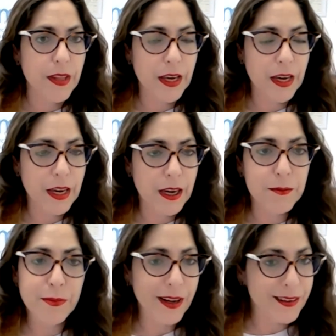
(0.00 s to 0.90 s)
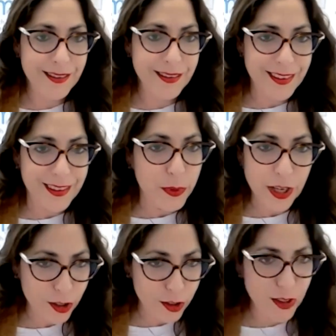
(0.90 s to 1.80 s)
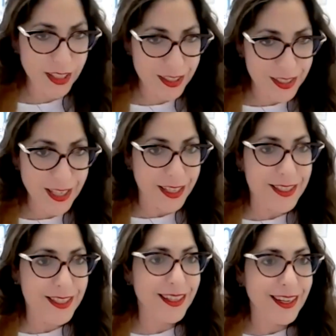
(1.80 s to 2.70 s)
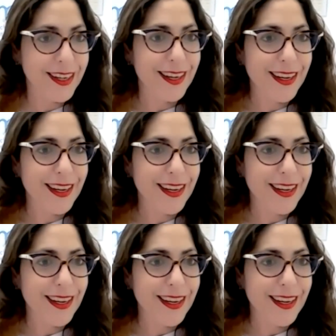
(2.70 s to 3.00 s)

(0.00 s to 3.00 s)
but we are not United States.